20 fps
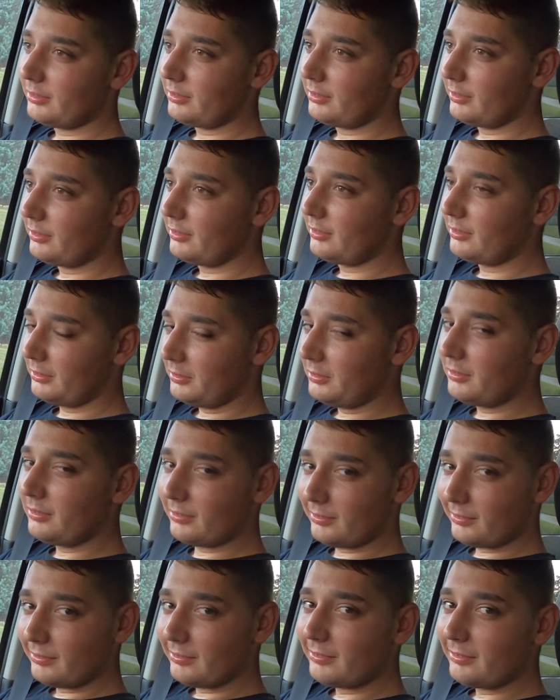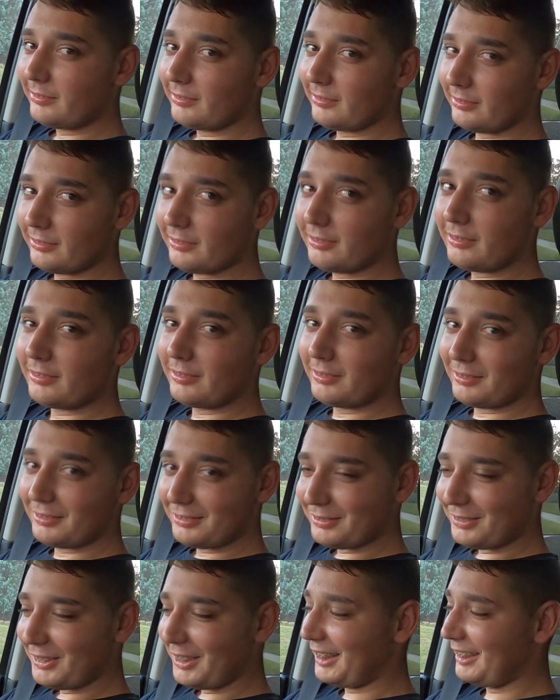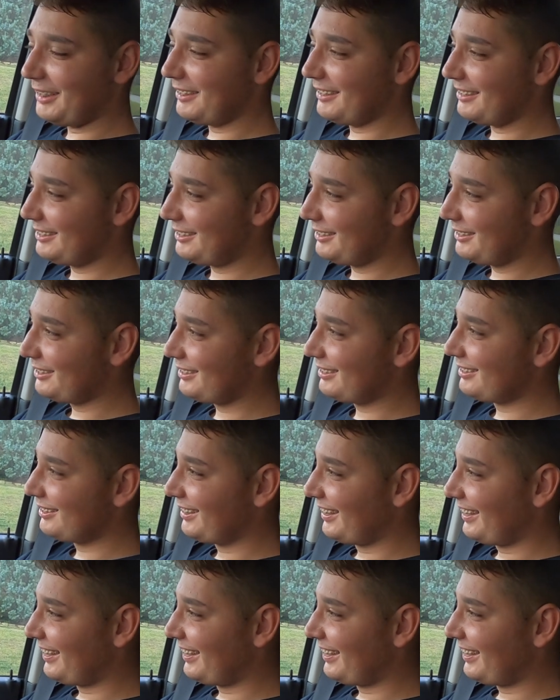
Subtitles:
is? Yeah, I know you do. Yep. You dirty little